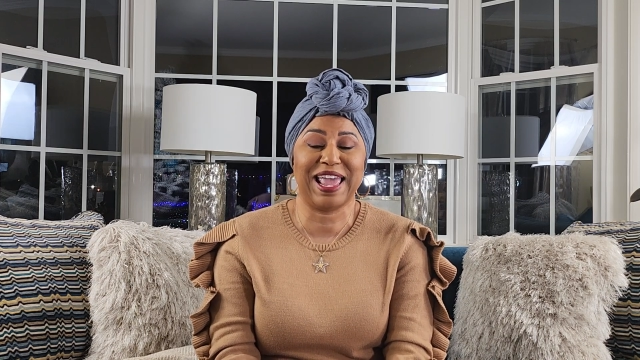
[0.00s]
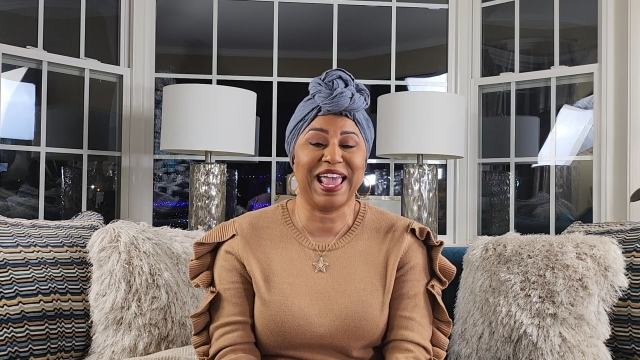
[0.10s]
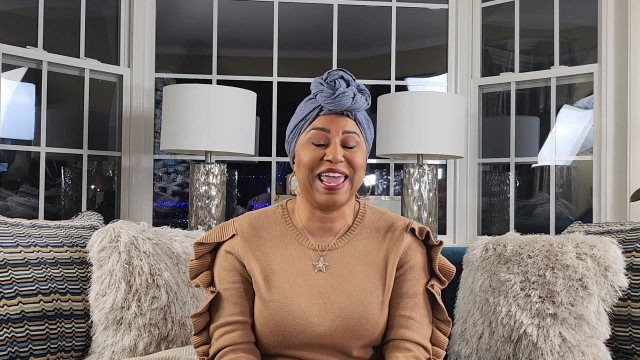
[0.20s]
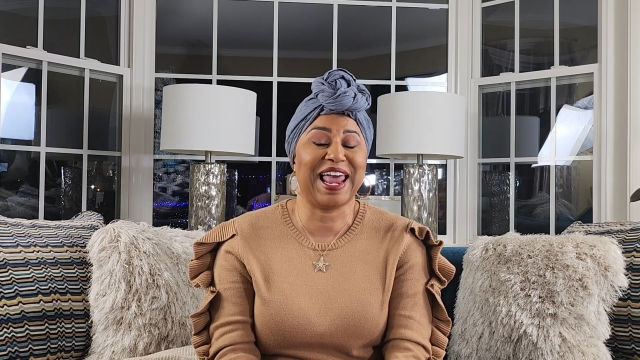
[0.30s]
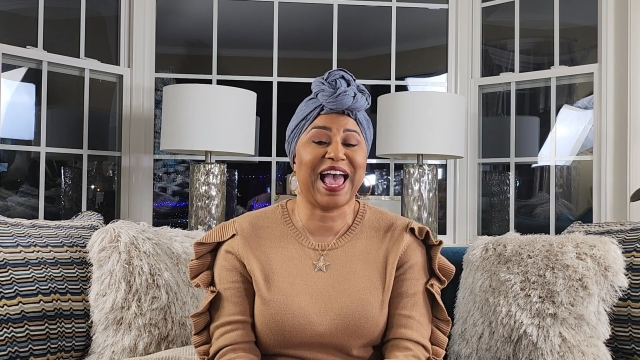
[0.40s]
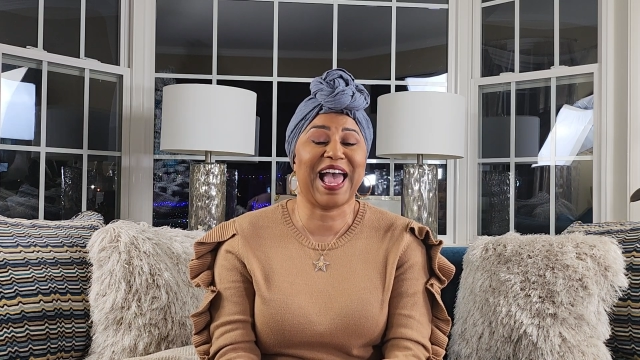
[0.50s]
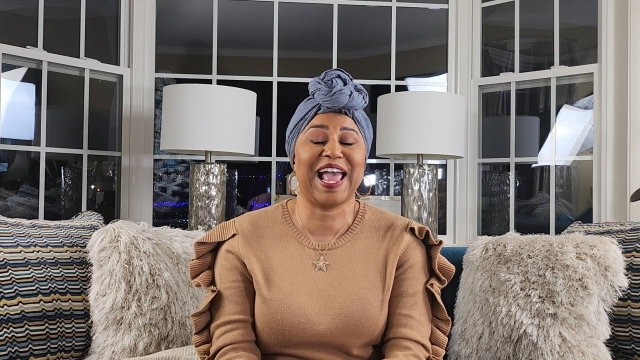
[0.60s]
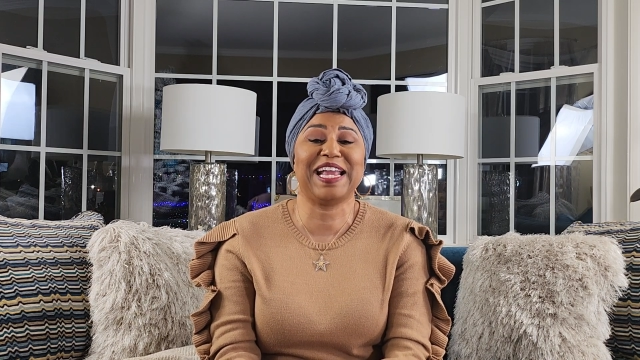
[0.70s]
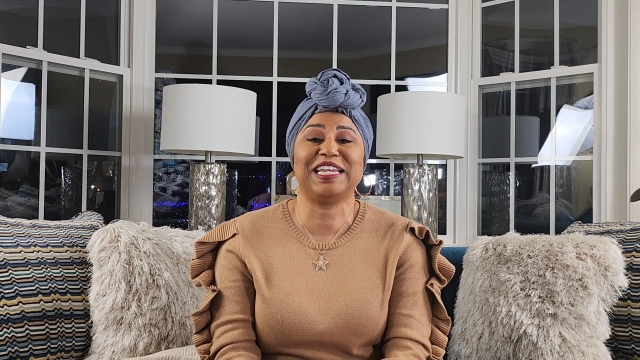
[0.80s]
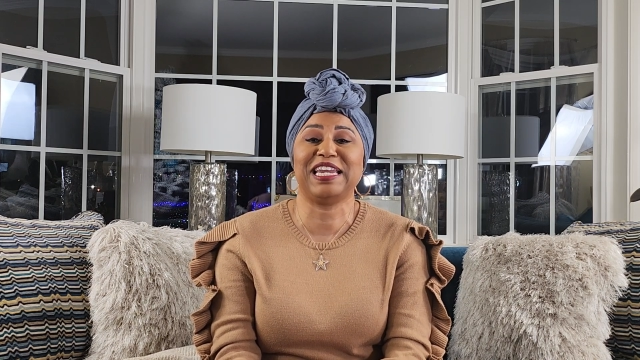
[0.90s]
And
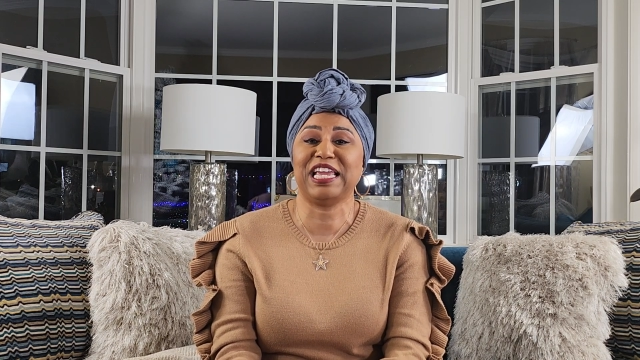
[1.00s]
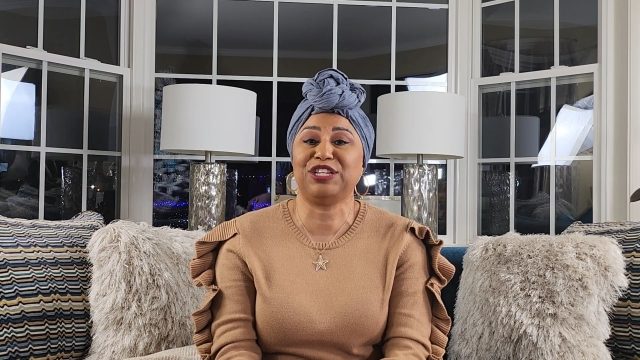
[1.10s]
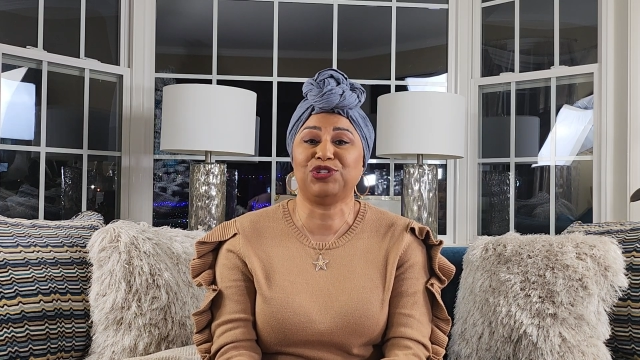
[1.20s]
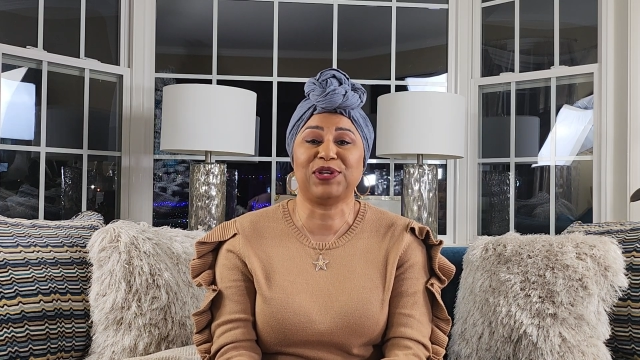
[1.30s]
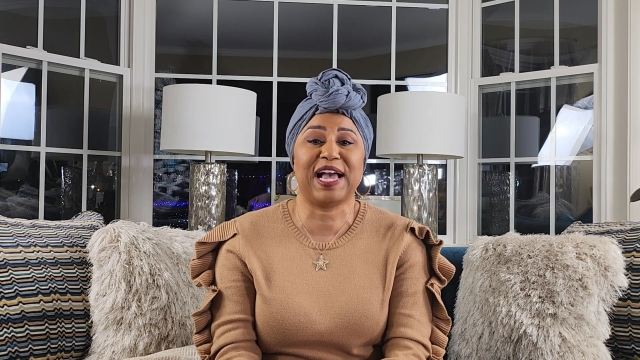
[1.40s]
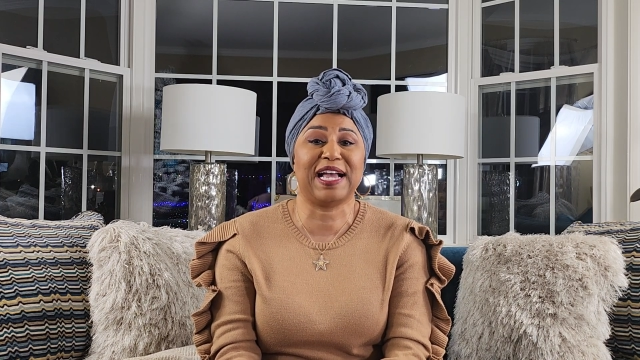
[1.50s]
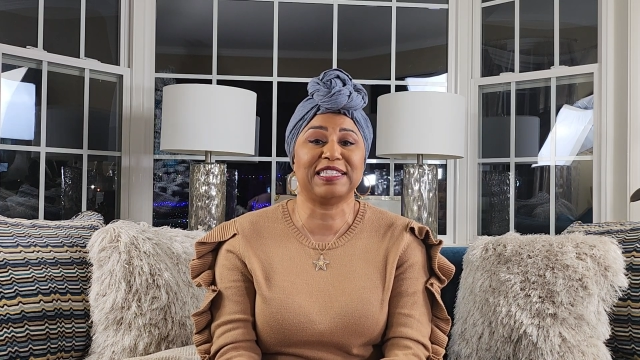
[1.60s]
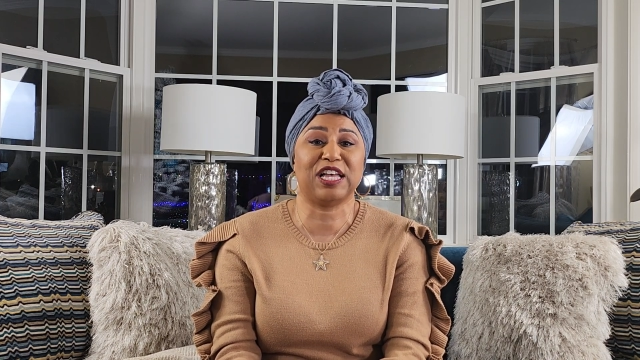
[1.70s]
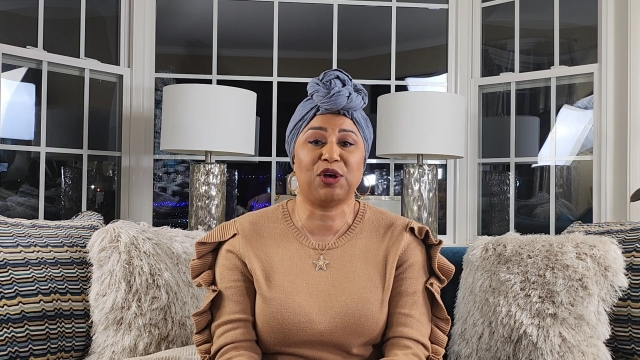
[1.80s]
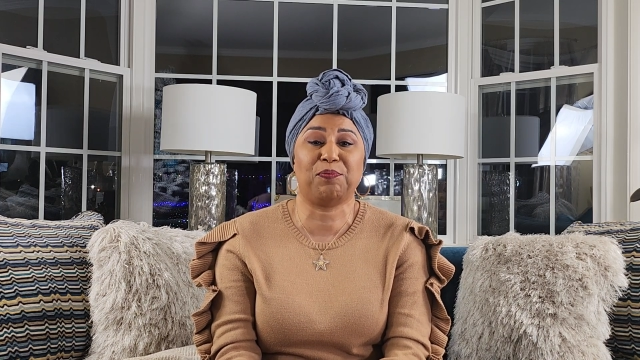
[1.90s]
I need you guys'
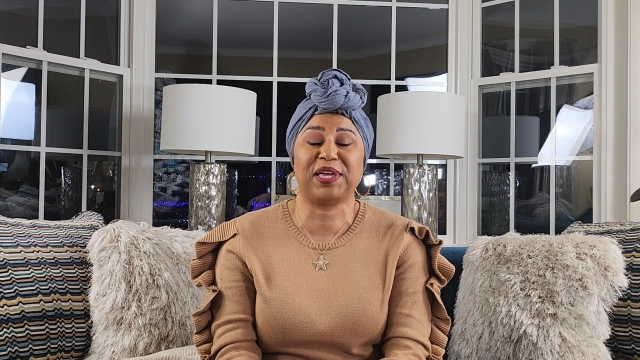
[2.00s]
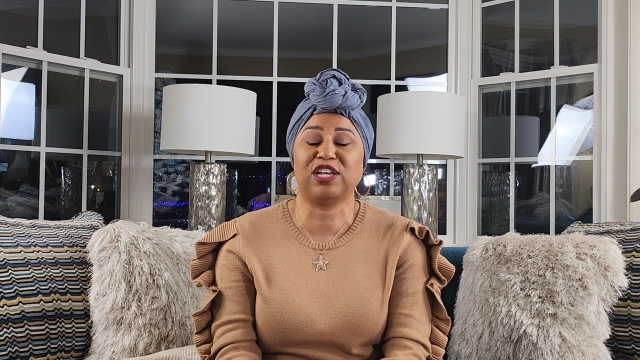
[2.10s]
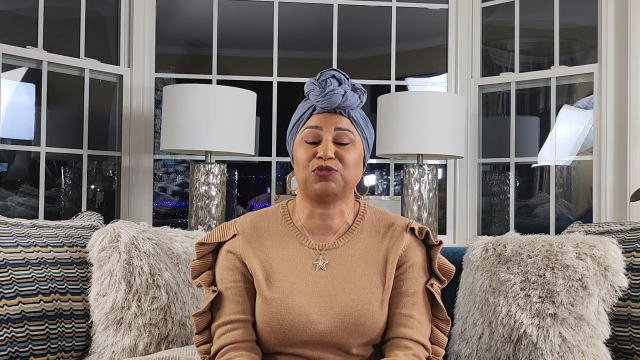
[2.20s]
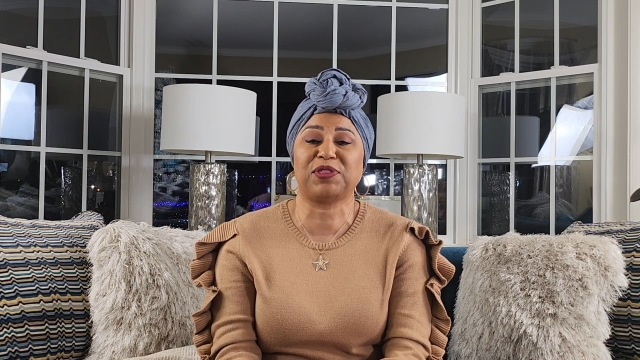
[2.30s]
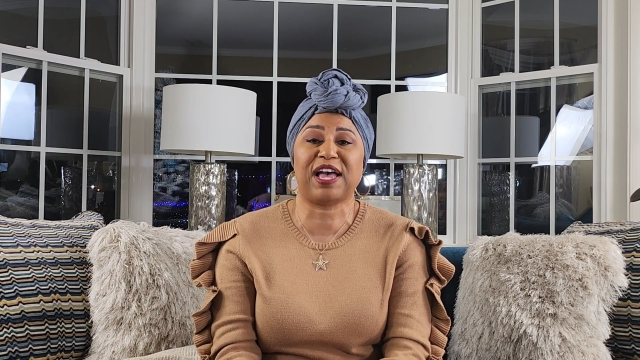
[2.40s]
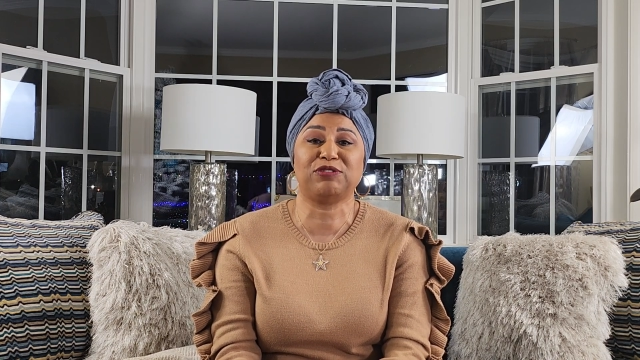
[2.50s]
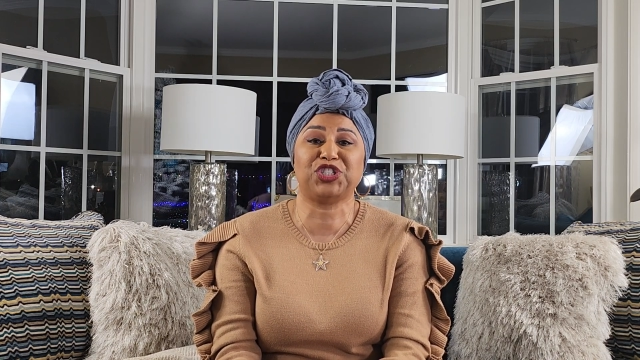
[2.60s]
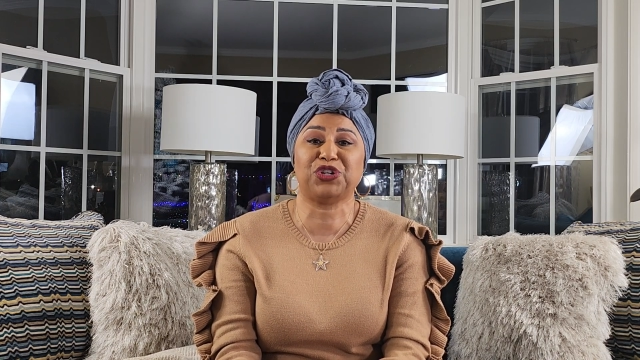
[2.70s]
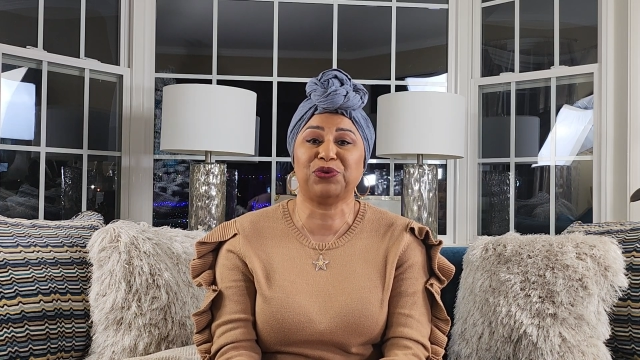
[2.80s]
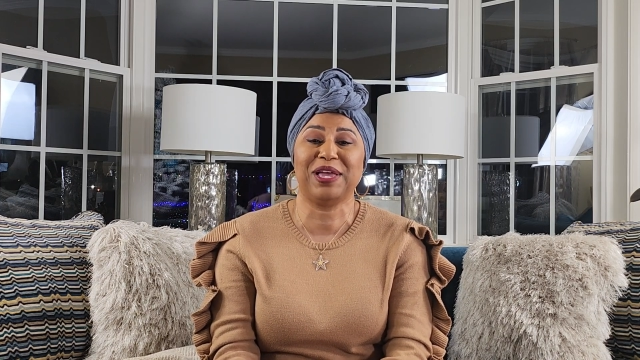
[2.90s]
help, because without
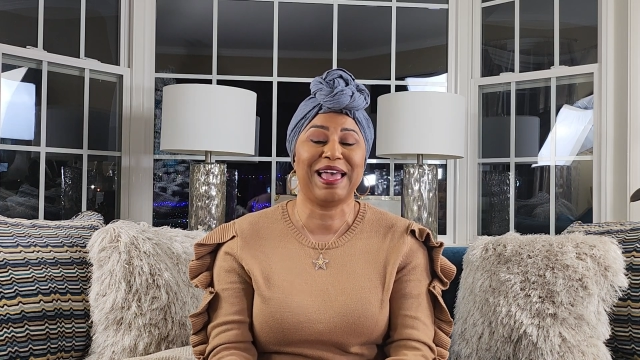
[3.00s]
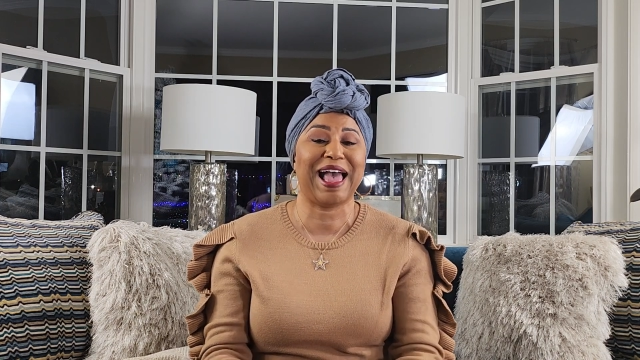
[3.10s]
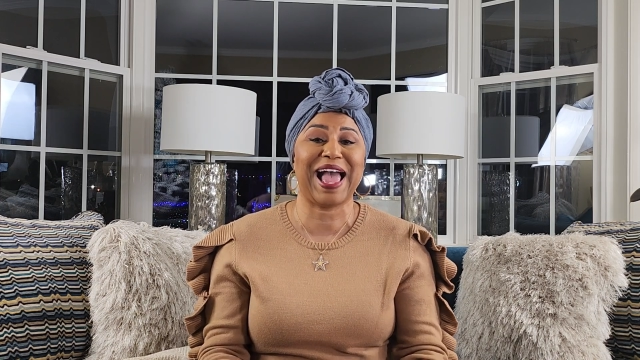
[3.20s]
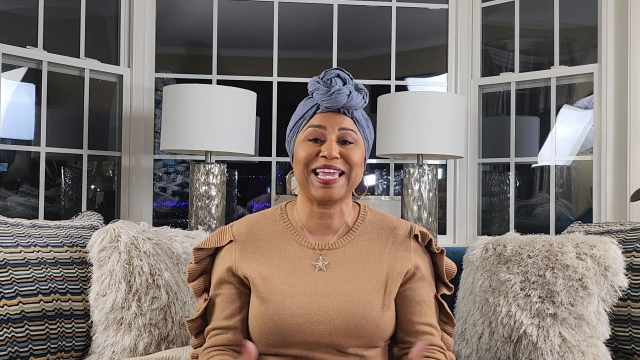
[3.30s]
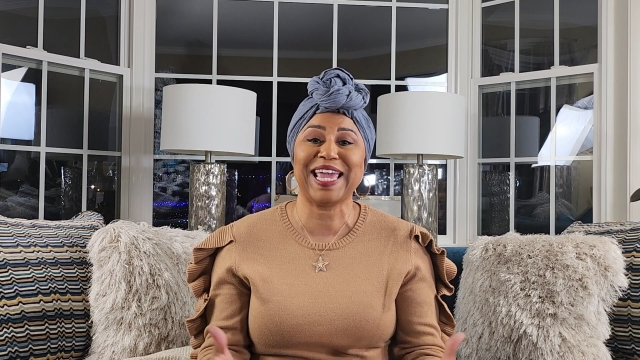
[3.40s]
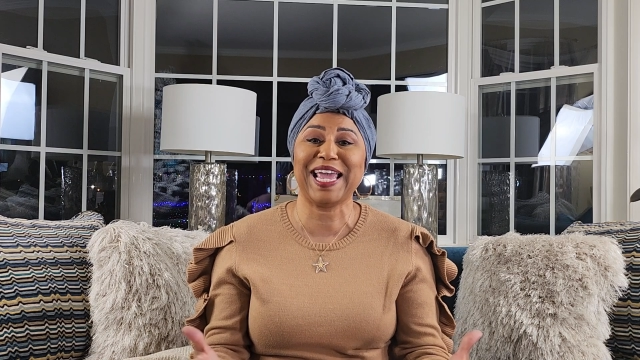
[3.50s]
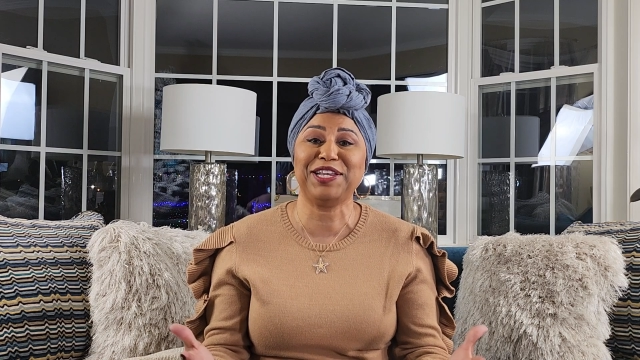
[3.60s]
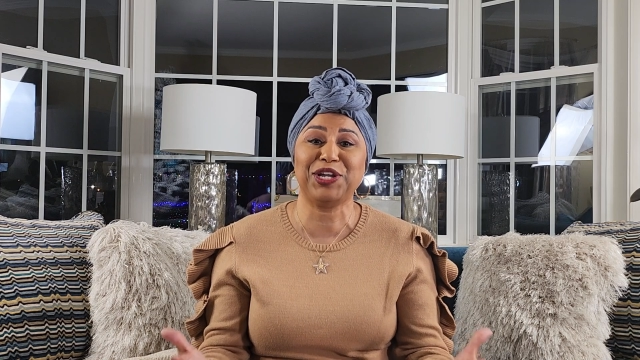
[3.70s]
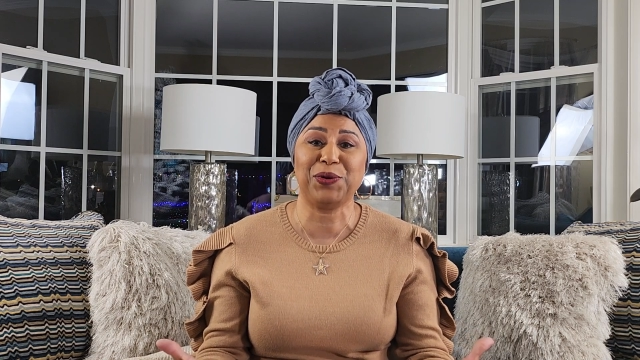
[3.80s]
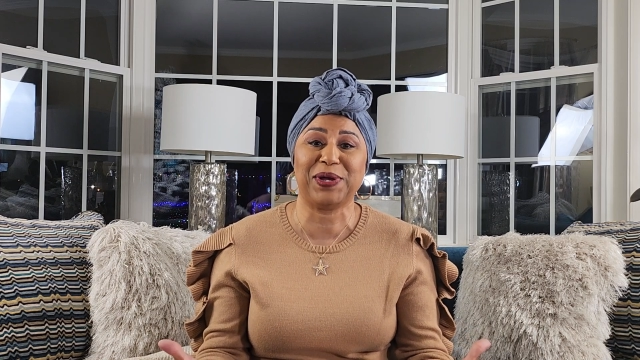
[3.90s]
you, I
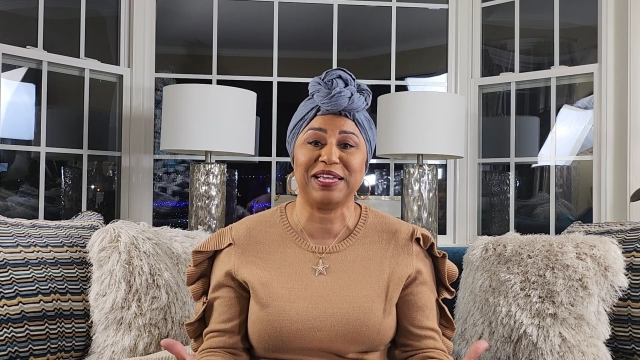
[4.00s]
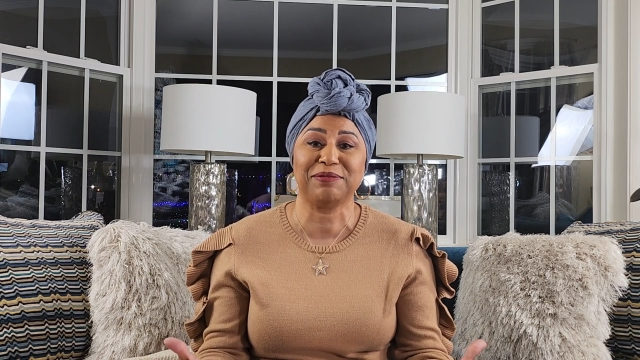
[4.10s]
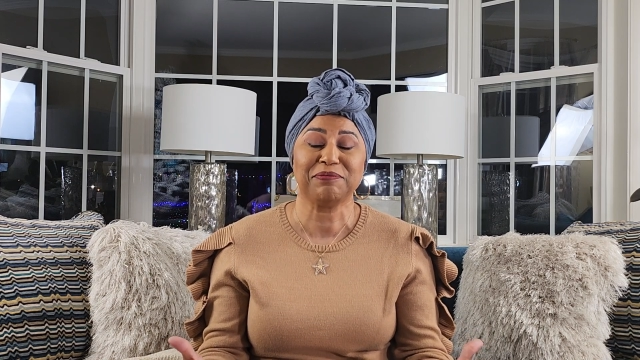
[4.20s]
can't do it.